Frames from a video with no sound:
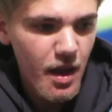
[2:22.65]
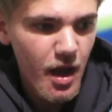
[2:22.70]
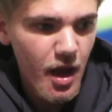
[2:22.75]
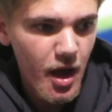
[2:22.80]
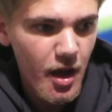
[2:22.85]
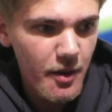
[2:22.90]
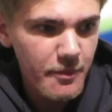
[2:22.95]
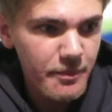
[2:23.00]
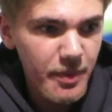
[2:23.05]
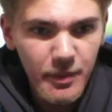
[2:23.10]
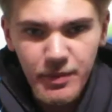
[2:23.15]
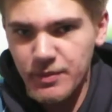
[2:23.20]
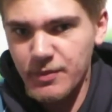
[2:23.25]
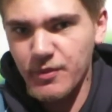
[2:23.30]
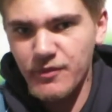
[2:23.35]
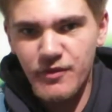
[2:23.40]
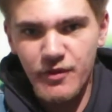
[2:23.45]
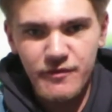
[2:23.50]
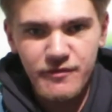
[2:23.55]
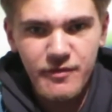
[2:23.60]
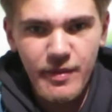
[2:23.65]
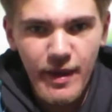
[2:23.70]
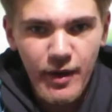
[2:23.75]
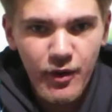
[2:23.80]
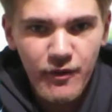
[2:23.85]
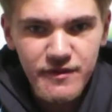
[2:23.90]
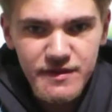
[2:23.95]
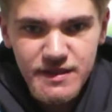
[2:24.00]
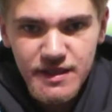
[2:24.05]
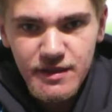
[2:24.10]
But we move on from that.
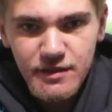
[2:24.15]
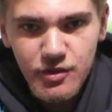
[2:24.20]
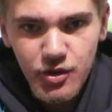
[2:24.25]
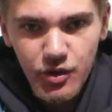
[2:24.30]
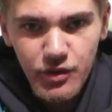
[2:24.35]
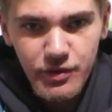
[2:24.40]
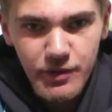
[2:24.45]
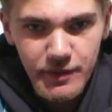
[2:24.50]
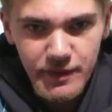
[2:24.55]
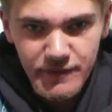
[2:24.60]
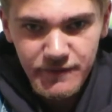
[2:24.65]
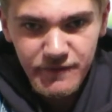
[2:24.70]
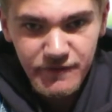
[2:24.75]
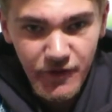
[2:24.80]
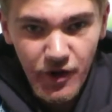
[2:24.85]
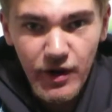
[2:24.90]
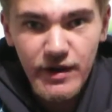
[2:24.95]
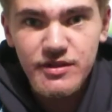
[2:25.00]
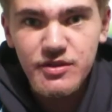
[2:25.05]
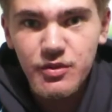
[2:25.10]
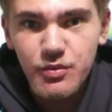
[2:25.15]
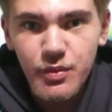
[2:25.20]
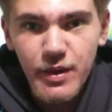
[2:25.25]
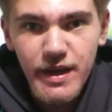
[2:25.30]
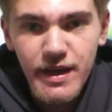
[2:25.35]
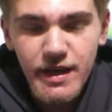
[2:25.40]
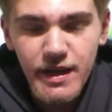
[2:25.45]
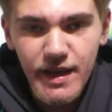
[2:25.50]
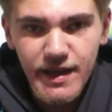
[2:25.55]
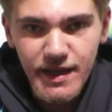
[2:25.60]
Obviously, got the vital
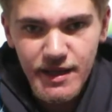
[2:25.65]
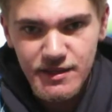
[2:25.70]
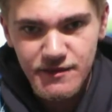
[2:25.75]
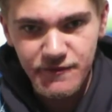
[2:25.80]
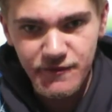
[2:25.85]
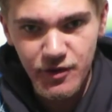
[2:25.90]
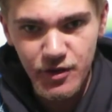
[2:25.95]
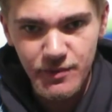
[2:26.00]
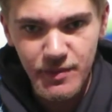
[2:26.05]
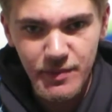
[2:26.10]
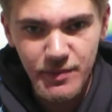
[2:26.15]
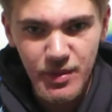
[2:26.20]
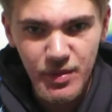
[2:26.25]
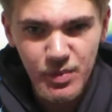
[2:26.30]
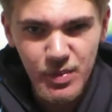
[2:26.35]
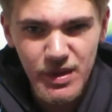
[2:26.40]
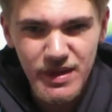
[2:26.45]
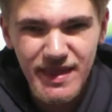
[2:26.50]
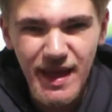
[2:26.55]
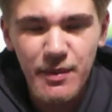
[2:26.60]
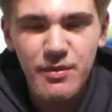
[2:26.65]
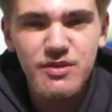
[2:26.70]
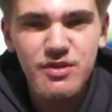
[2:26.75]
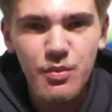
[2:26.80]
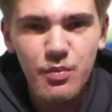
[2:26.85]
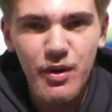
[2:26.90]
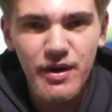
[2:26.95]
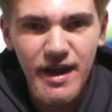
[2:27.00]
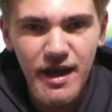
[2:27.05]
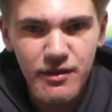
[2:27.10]
win against Fulham in midweek. That was
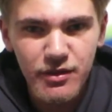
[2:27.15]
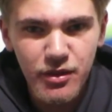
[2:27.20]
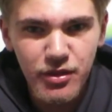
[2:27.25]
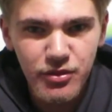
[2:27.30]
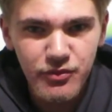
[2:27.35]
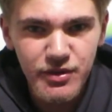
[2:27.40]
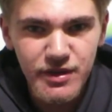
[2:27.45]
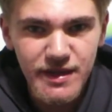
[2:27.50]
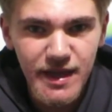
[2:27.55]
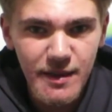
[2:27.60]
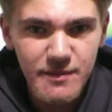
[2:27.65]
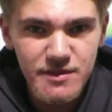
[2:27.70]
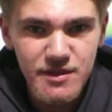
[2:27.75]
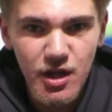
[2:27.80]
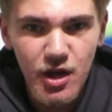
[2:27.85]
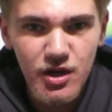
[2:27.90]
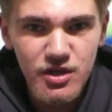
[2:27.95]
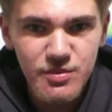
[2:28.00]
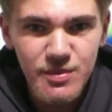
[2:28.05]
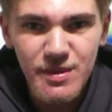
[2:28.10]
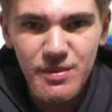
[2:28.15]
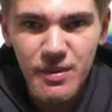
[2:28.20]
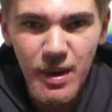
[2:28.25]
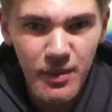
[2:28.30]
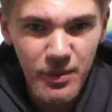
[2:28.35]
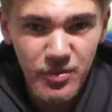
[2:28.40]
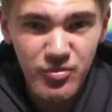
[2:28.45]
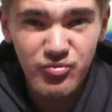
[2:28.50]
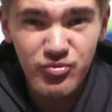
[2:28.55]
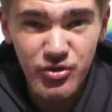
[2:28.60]
the one out of the three games last week
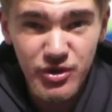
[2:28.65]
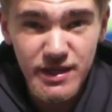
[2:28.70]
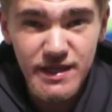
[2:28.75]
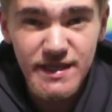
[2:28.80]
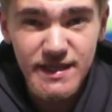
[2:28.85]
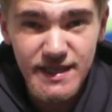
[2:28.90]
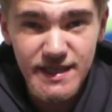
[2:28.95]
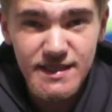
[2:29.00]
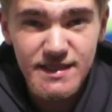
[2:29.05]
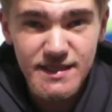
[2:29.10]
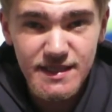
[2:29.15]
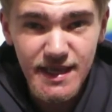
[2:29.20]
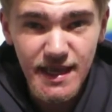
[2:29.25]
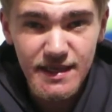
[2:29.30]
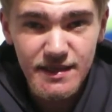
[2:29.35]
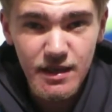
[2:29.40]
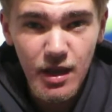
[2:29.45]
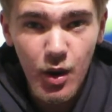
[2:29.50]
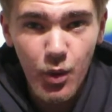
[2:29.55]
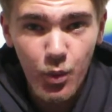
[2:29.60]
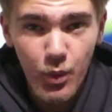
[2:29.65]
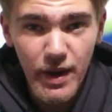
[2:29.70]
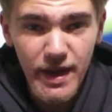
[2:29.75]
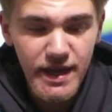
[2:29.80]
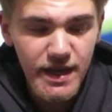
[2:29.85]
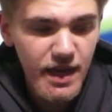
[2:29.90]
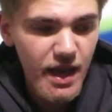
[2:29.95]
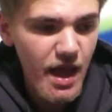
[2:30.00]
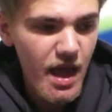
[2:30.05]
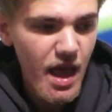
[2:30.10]
where we really needed to get a
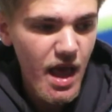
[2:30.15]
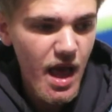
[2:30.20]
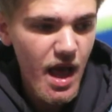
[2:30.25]
win.